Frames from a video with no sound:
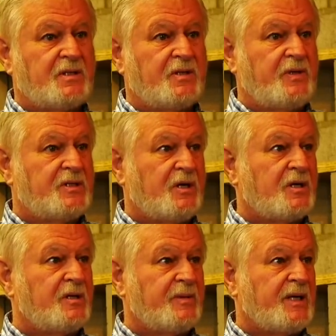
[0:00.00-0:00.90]
then we
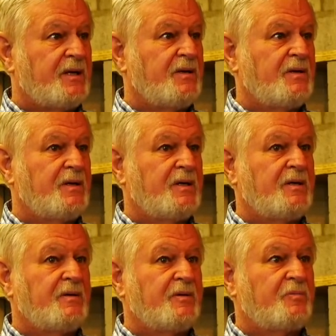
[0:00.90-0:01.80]
talk about
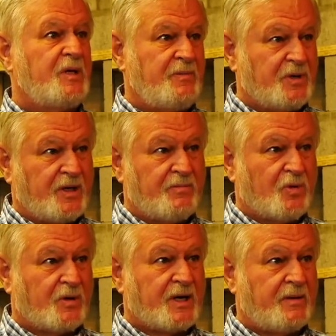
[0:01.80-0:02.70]
the people on
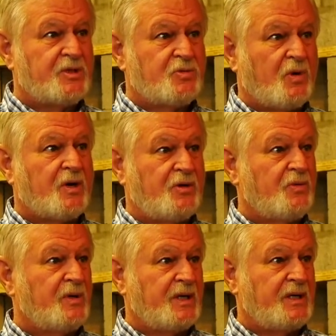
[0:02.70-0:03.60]
board, how much water you
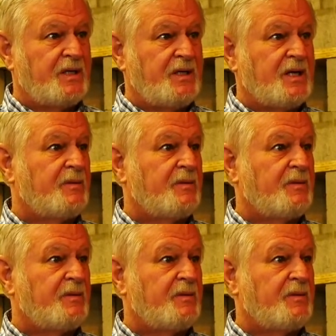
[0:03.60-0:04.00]
really need, how